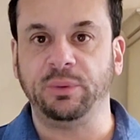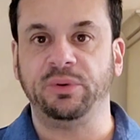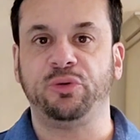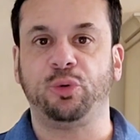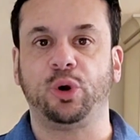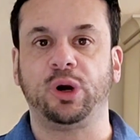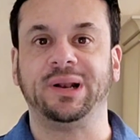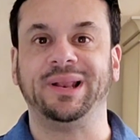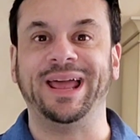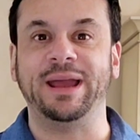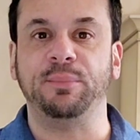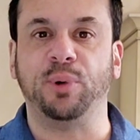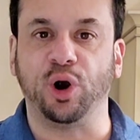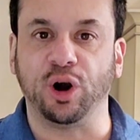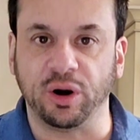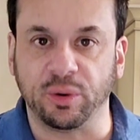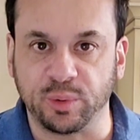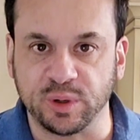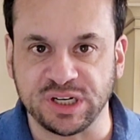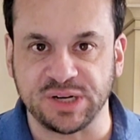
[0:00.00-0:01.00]
with the word lemor,
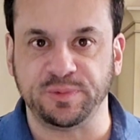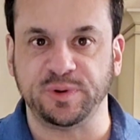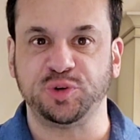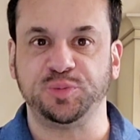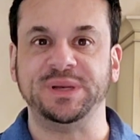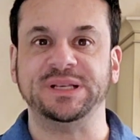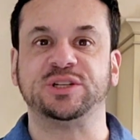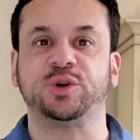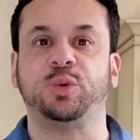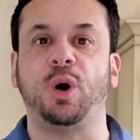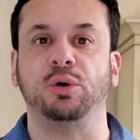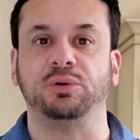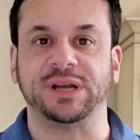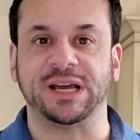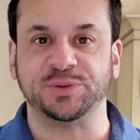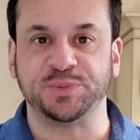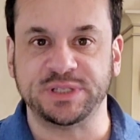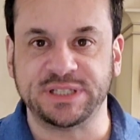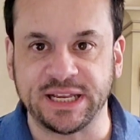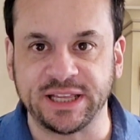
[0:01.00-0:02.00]
which means quote,
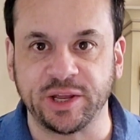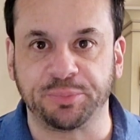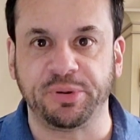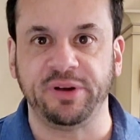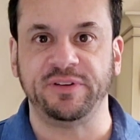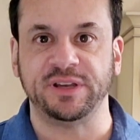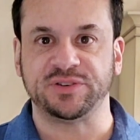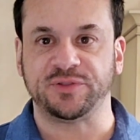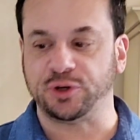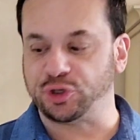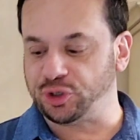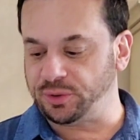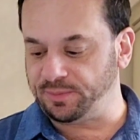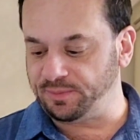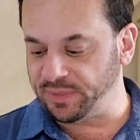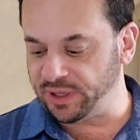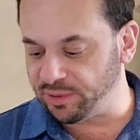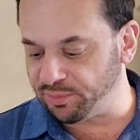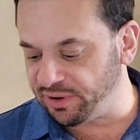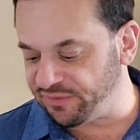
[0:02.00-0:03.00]
as we said in the previous version,
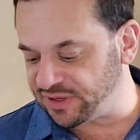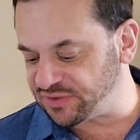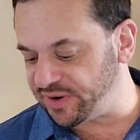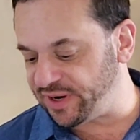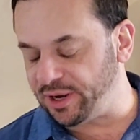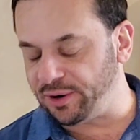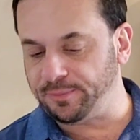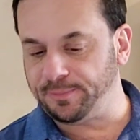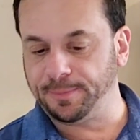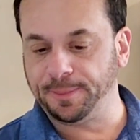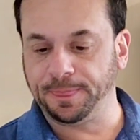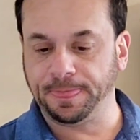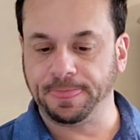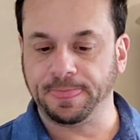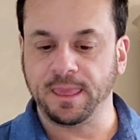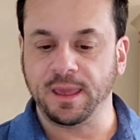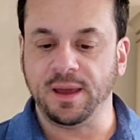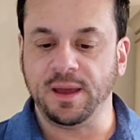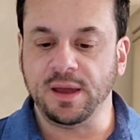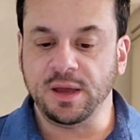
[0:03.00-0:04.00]
in the previous video.
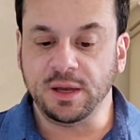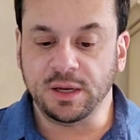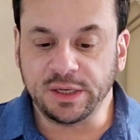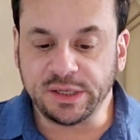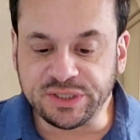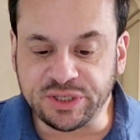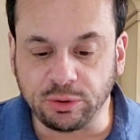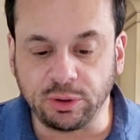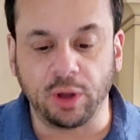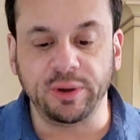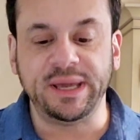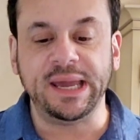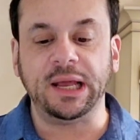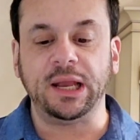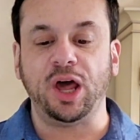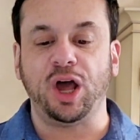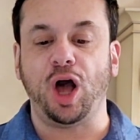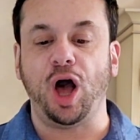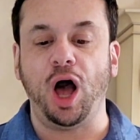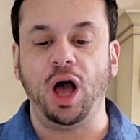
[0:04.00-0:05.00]
So lo
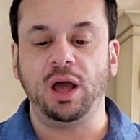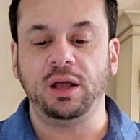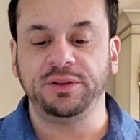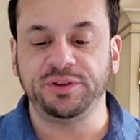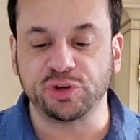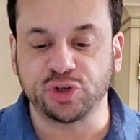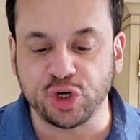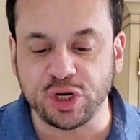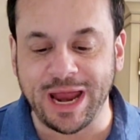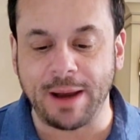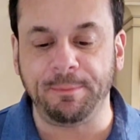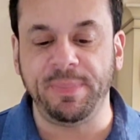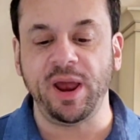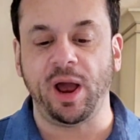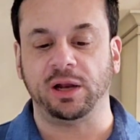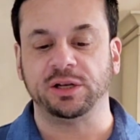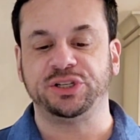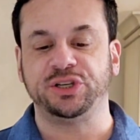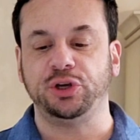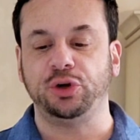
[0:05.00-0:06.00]
yelecha, there should not be
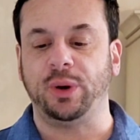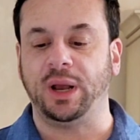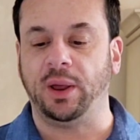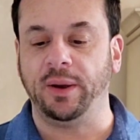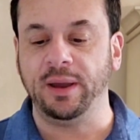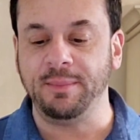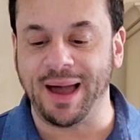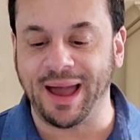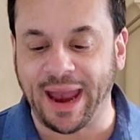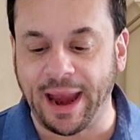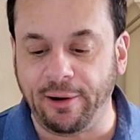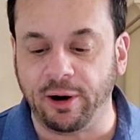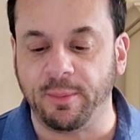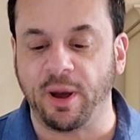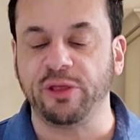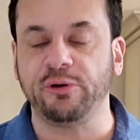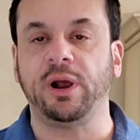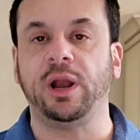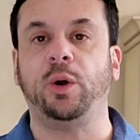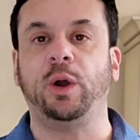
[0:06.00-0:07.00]
unto you Elohim acherim,
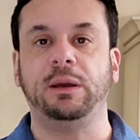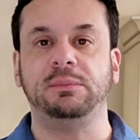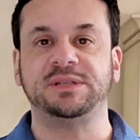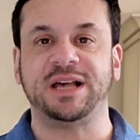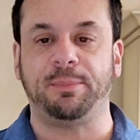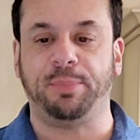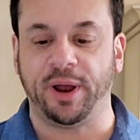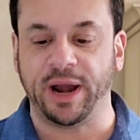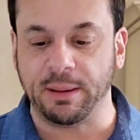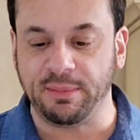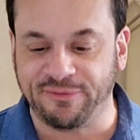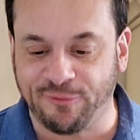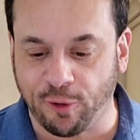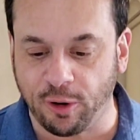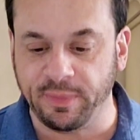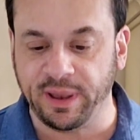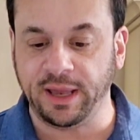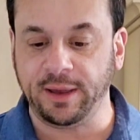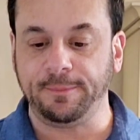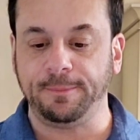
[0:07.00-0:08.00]
other Elohims al panai before
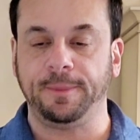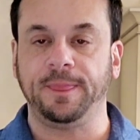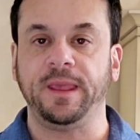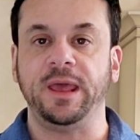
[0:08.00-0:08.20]
me.